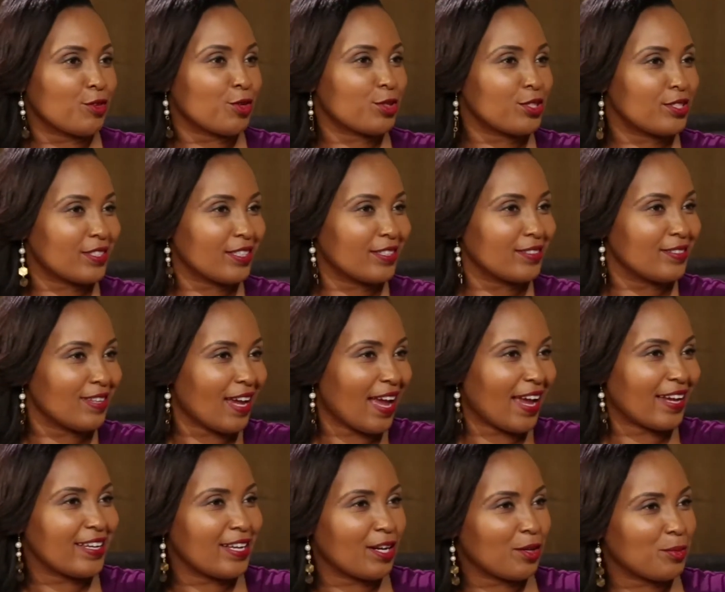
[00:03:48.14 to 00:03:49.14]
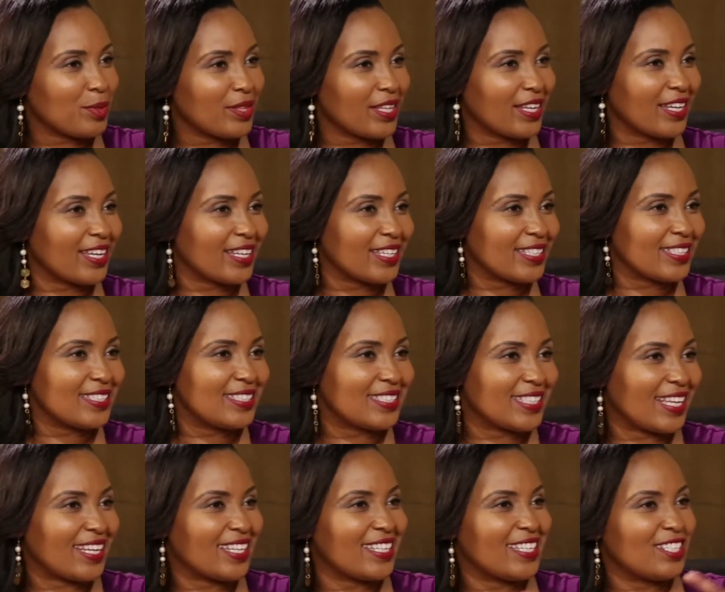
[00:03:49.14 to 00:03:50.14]
of course, hanging out with the kids,
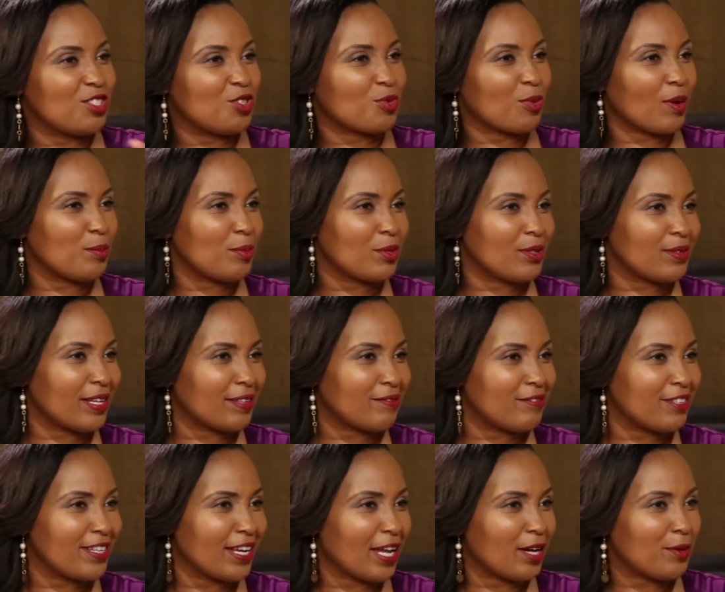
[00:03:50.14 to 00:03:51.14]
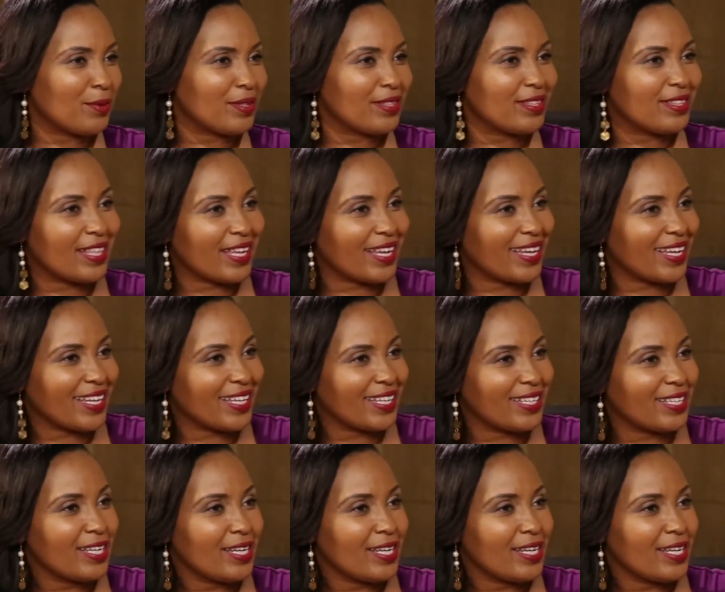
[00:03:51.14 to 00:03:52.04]
getting in trouble every now and then.